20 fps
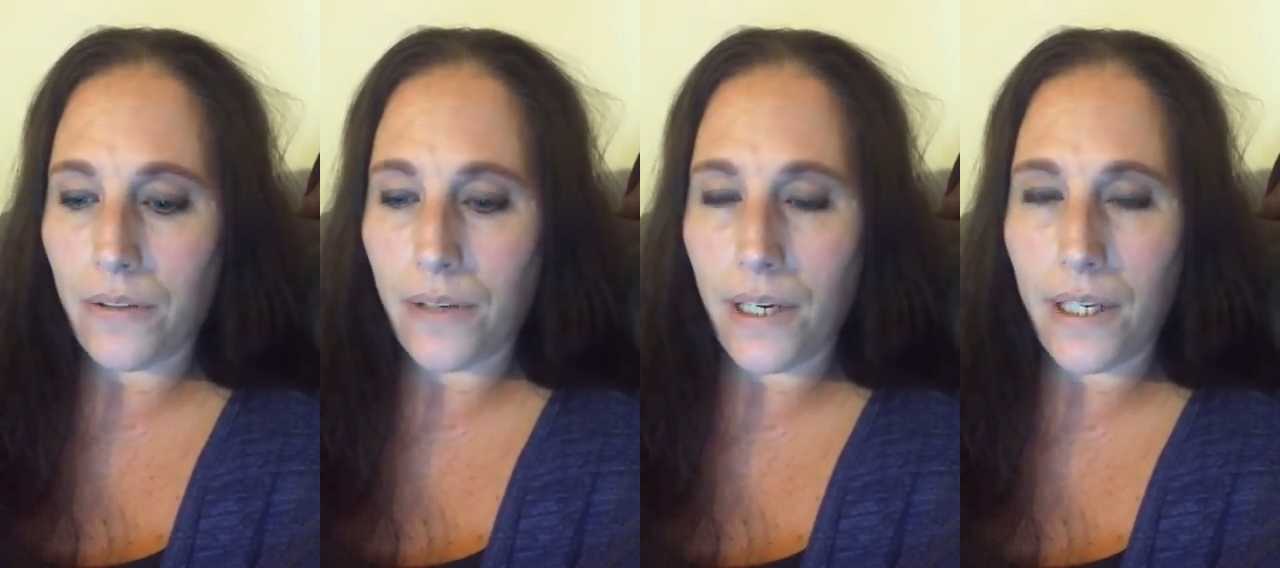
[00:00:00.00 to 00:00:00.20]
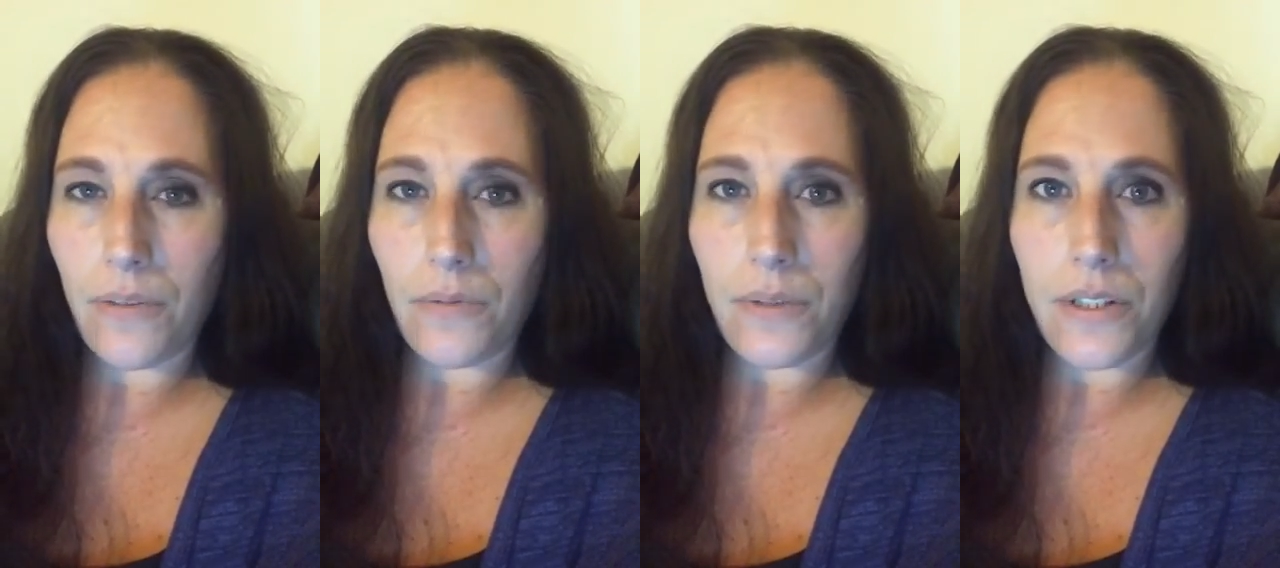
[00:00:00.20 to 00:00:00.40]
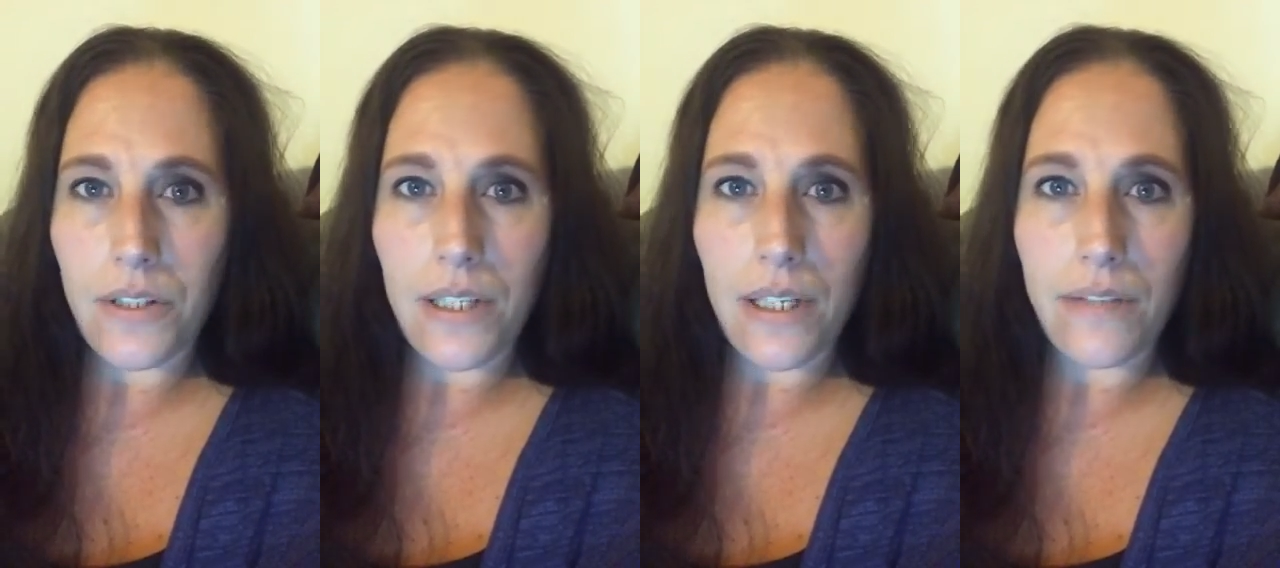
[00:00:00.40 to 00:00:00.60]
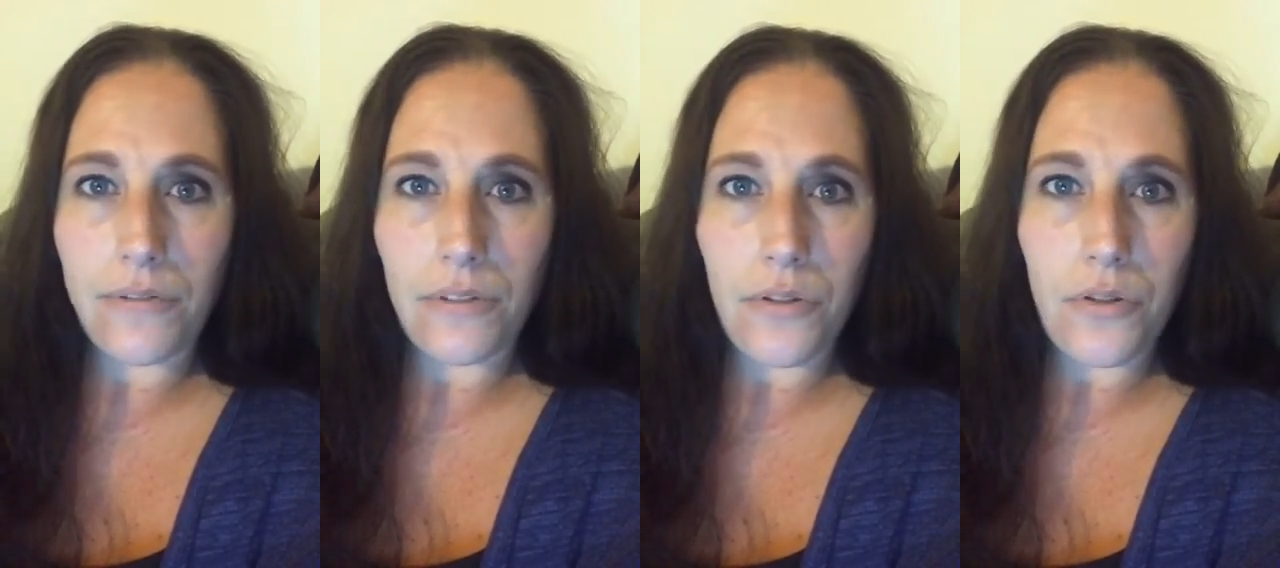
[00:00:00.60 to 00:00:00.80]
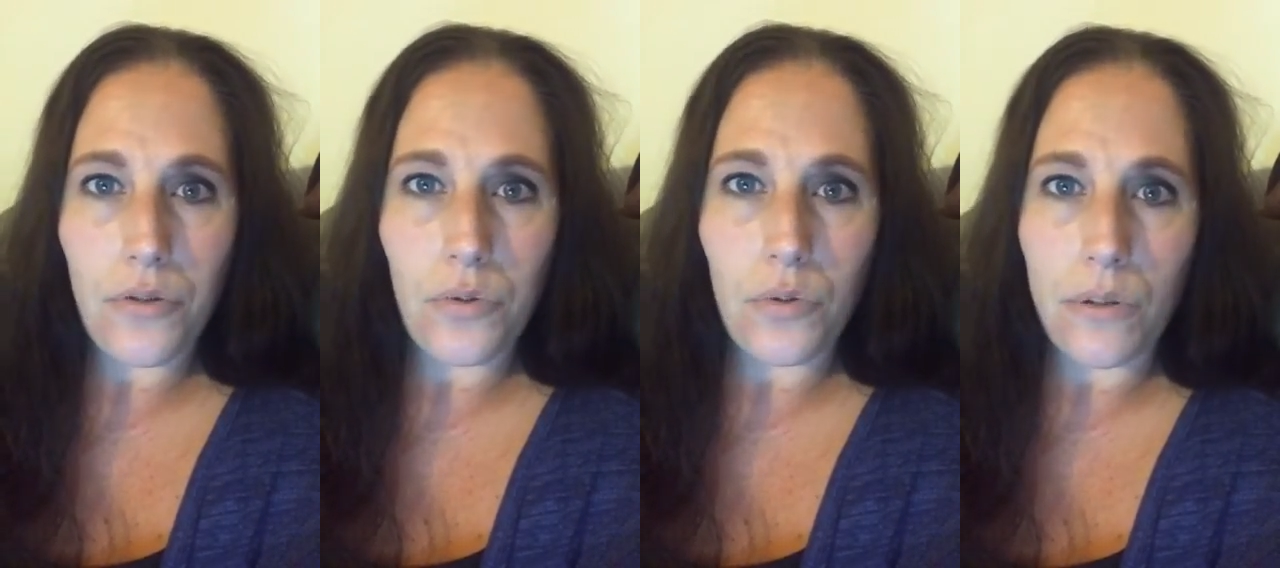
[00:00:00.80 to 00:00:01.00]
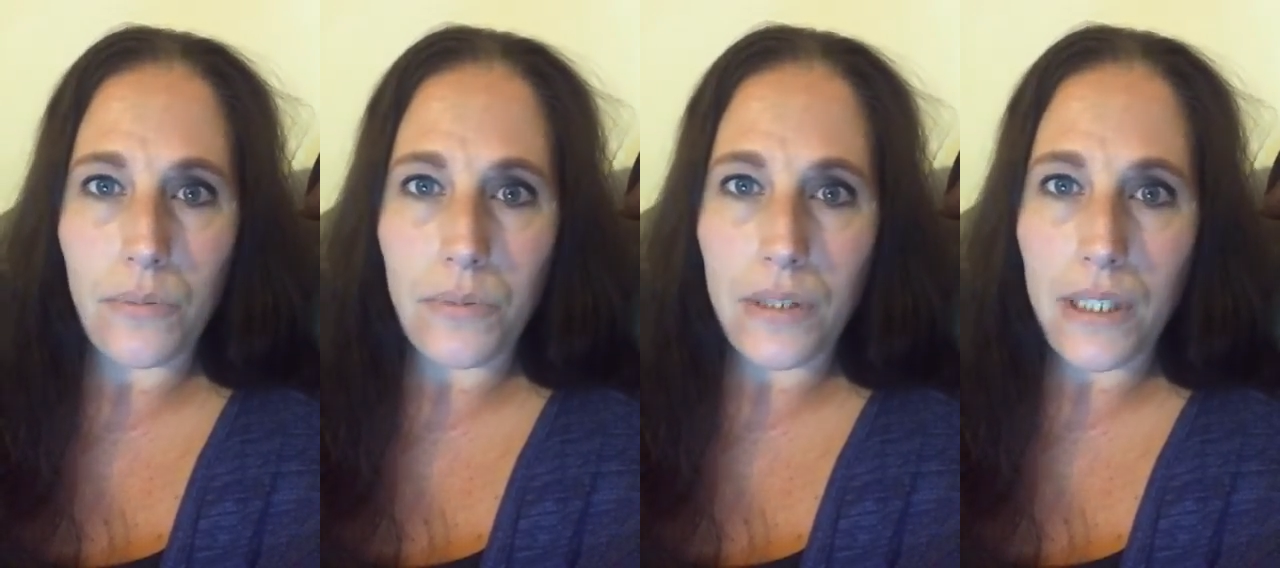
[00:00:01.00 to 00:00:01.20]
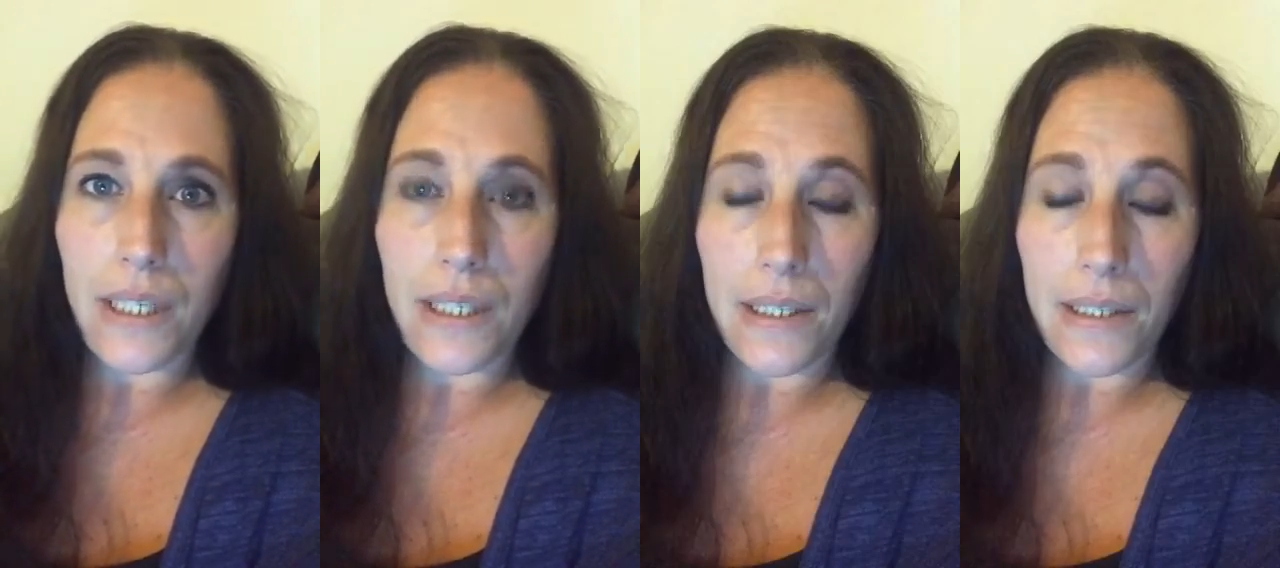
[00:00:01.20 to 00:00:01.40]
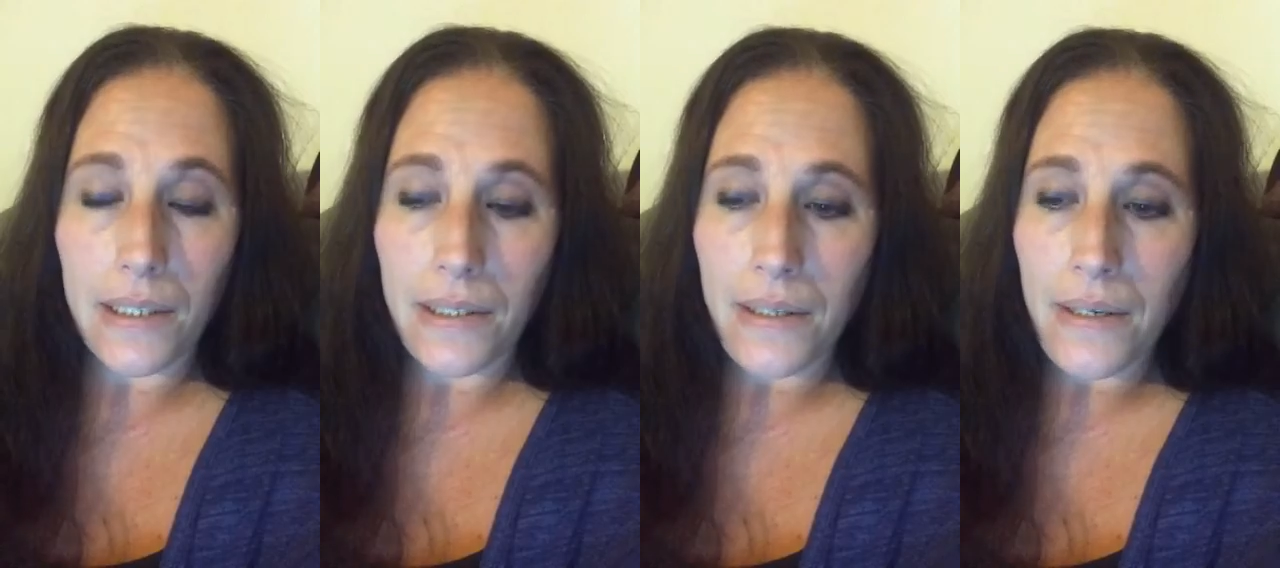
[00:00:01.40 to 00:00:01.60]
threatened with several storms
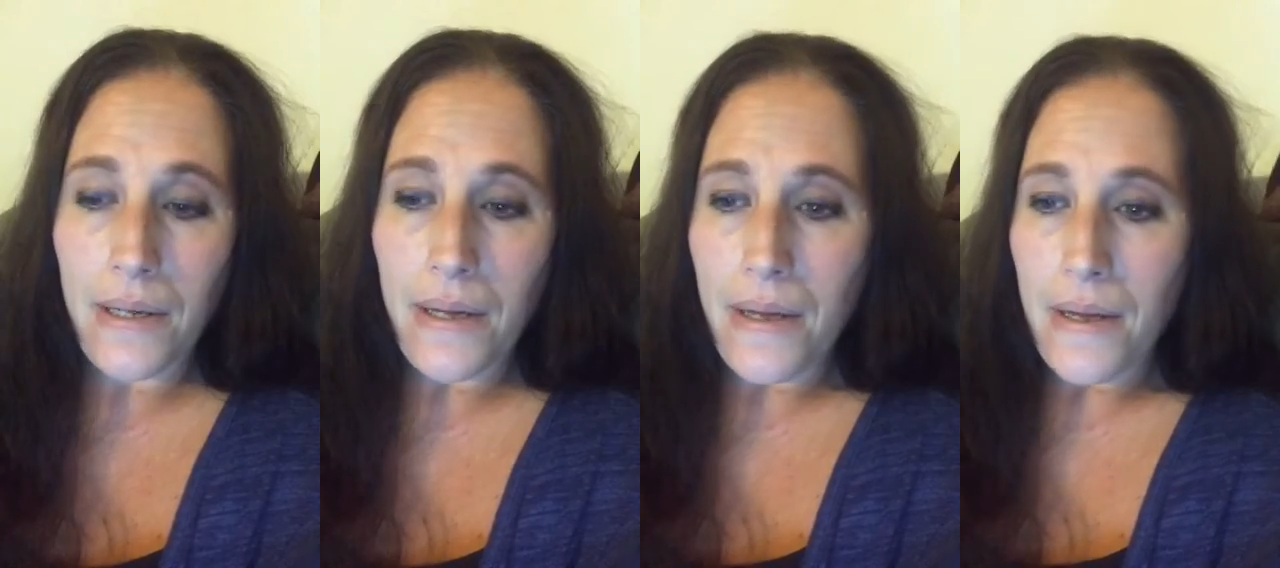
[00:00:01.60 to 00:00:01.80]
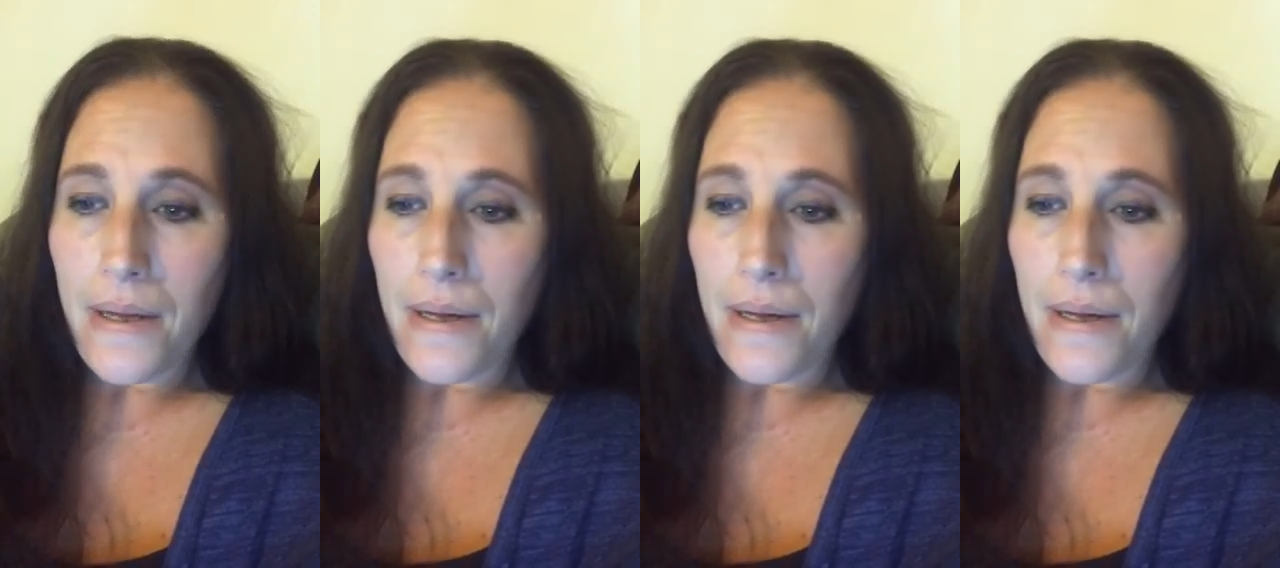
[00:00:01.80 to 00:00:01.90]
here.